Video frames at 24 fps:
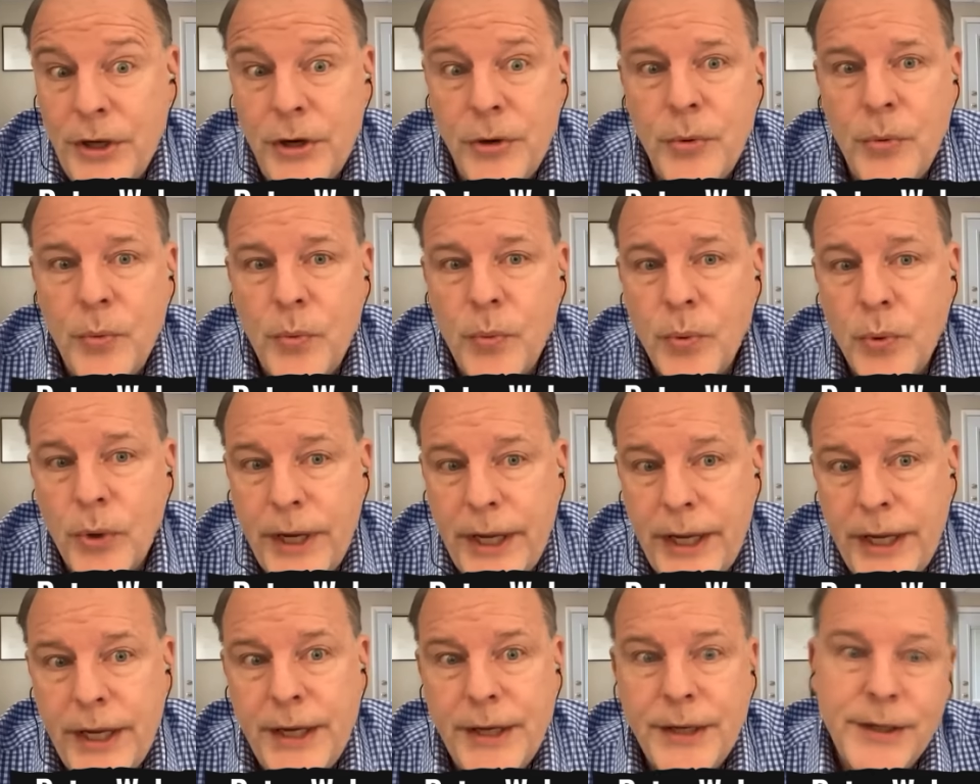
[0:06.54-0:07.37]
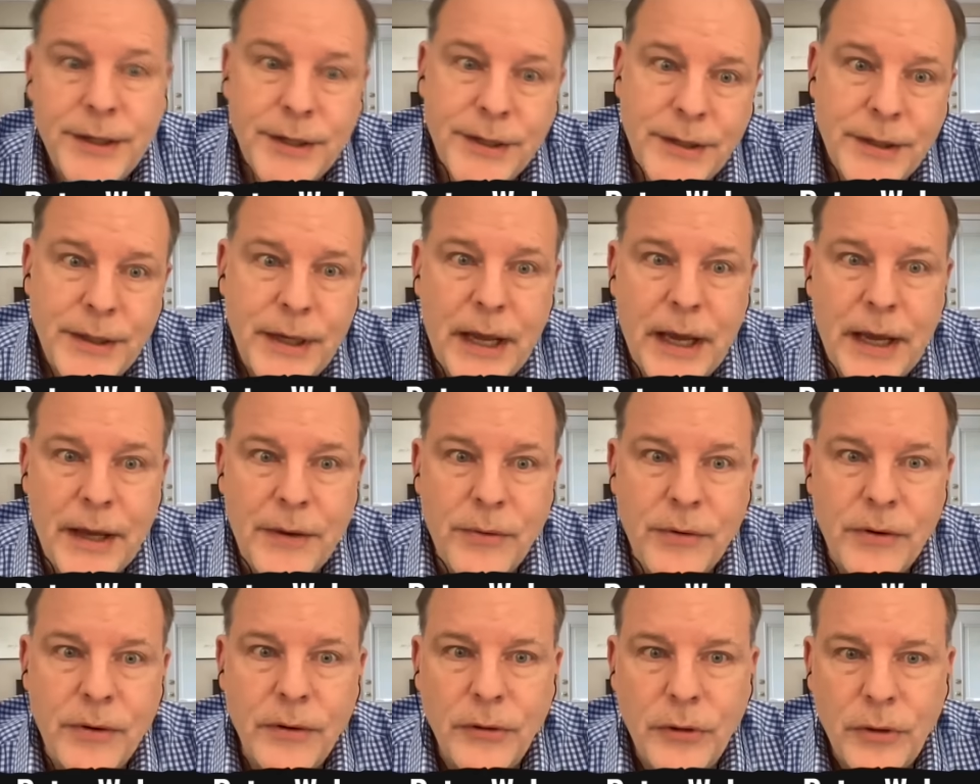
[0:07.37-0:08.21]
you read
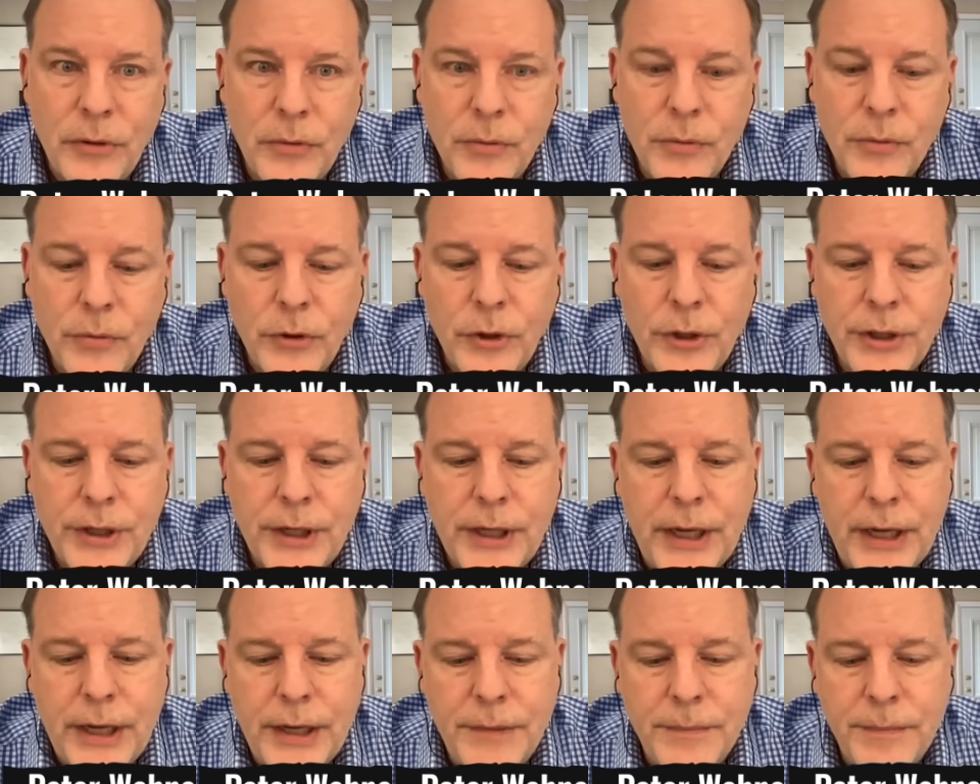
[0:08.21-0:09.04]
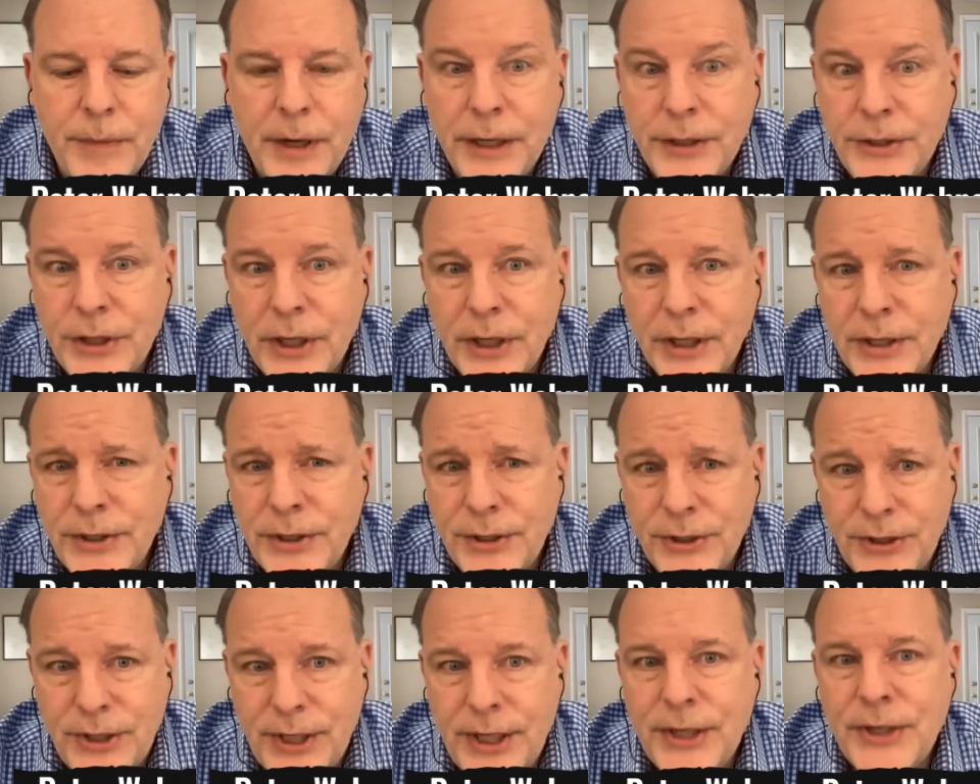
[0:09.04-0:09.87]
and look at Mike
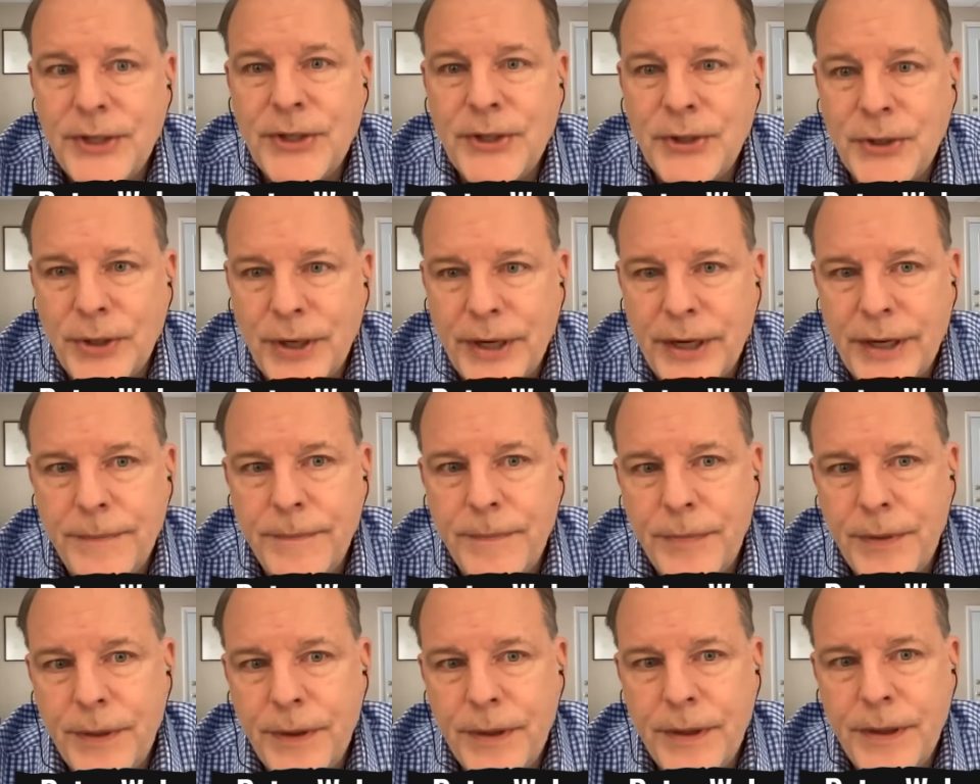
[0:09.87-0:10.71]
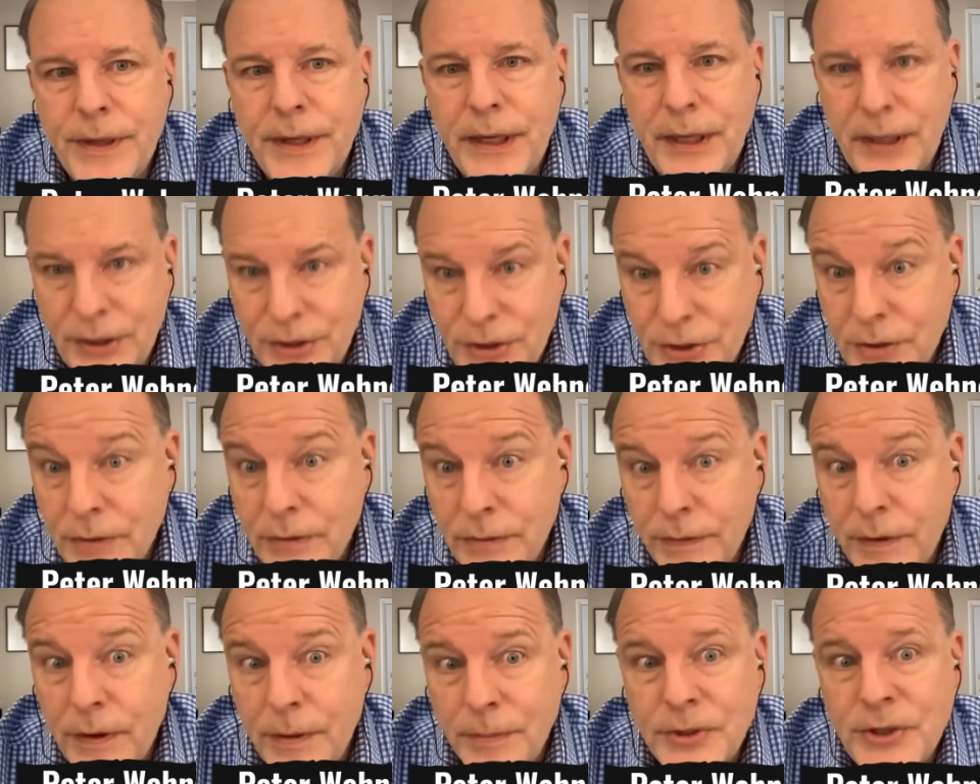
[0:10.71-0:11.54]
Johnson's history, the issue
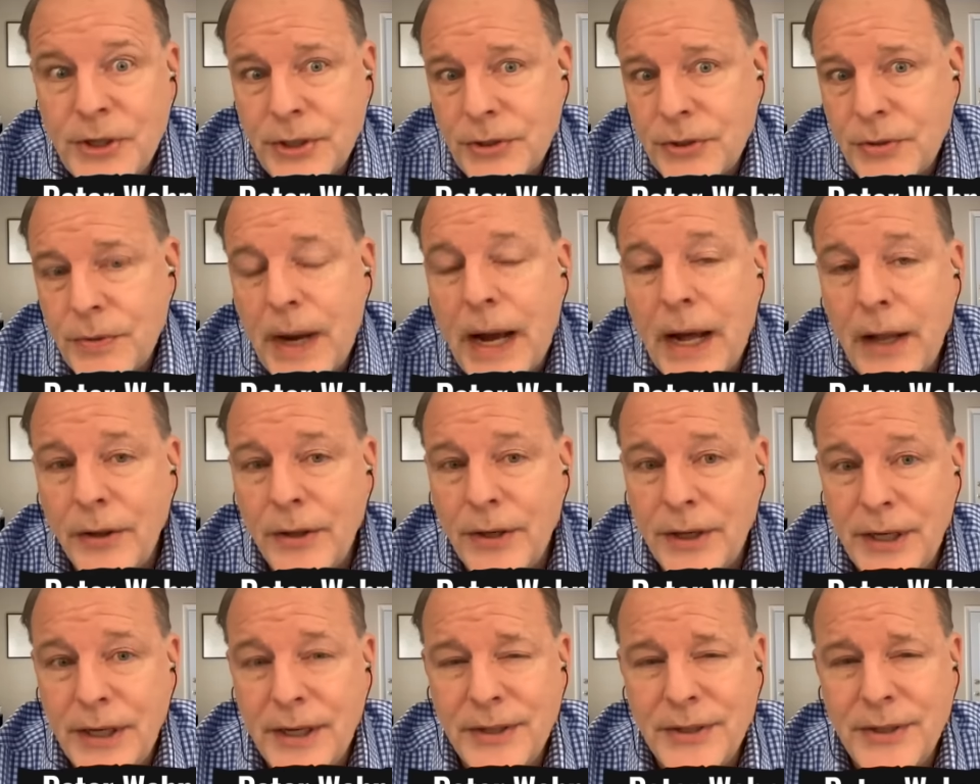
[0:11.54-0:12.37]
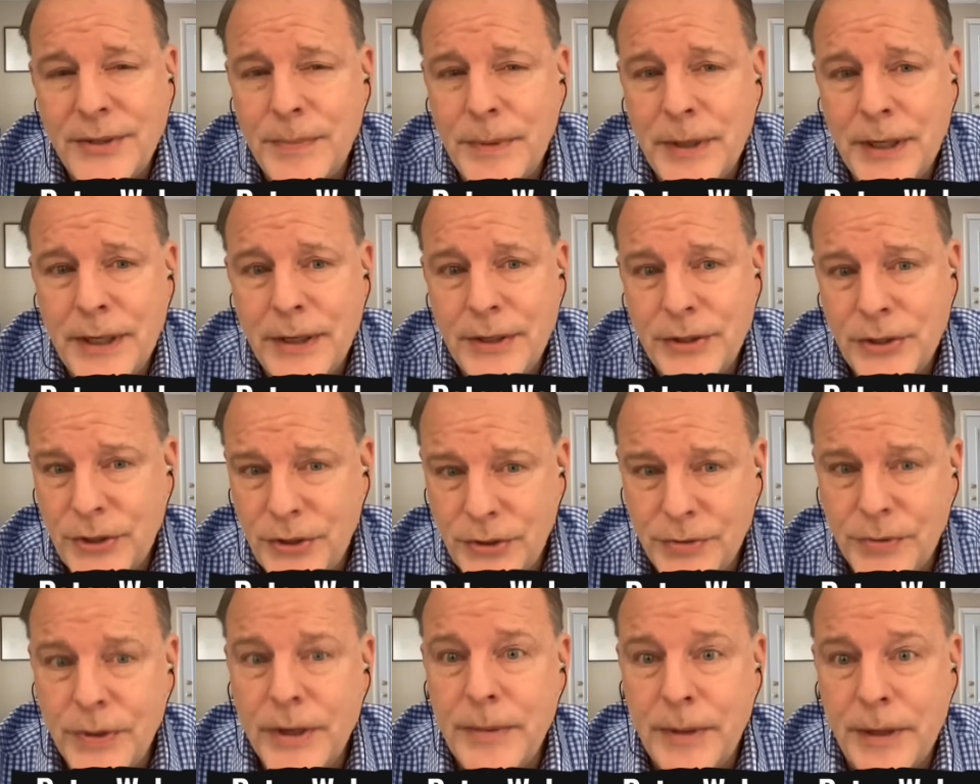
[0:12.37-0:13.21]
of homosexuality has been
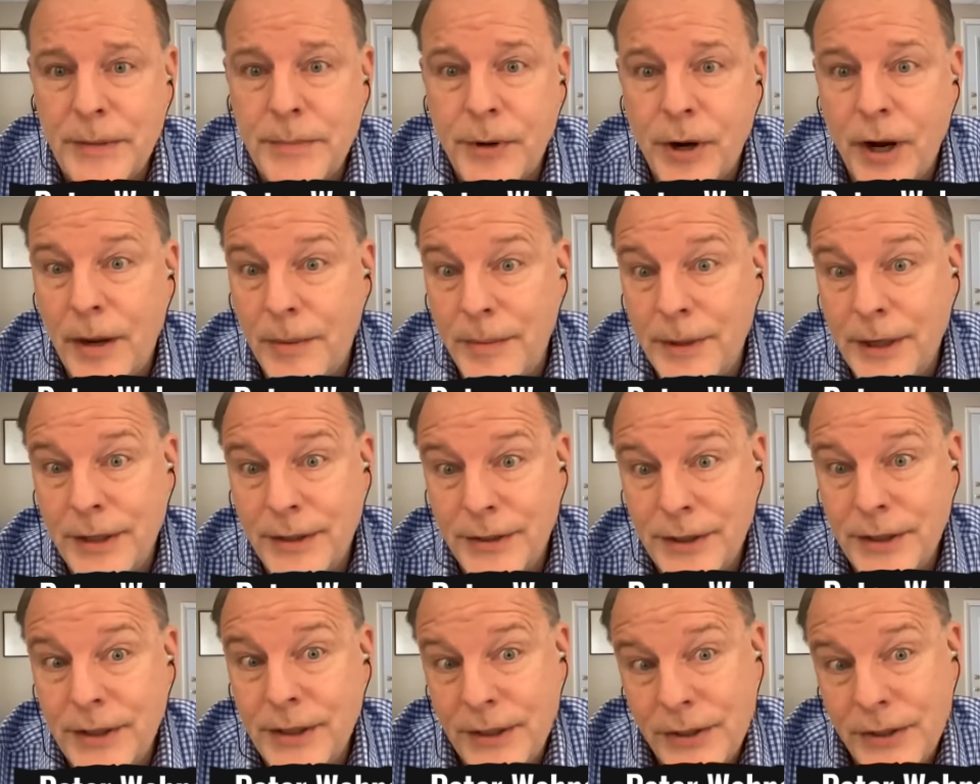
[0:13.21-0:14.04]
extremely prominent in